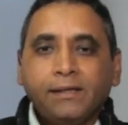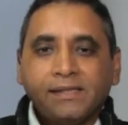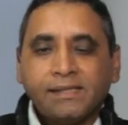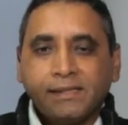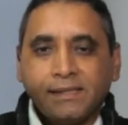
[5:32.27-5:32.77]

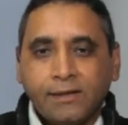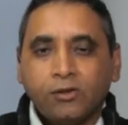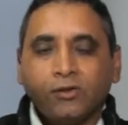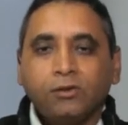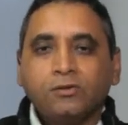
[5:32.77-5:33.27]

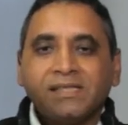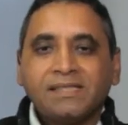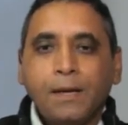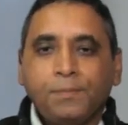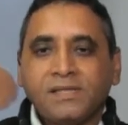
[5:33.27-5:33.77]
certain
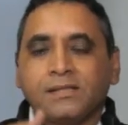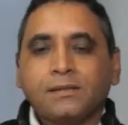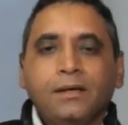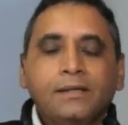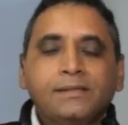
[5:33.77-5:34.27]

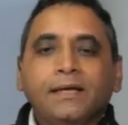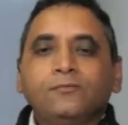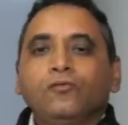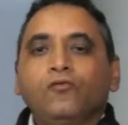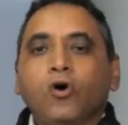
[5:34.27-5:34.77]
steps
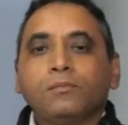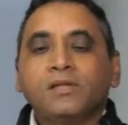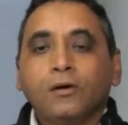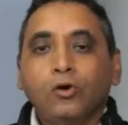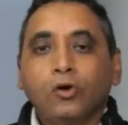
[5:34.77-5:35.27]
that to
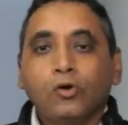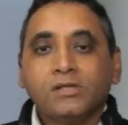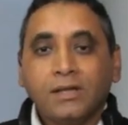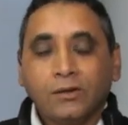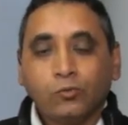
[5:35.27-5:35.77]
form the
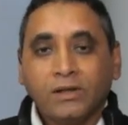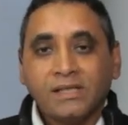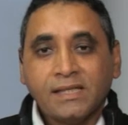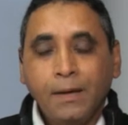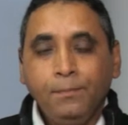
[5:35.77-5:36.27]
glucose, not
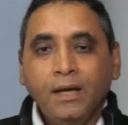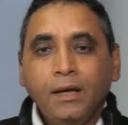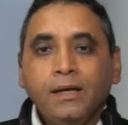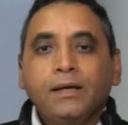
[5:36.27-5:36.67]
one step.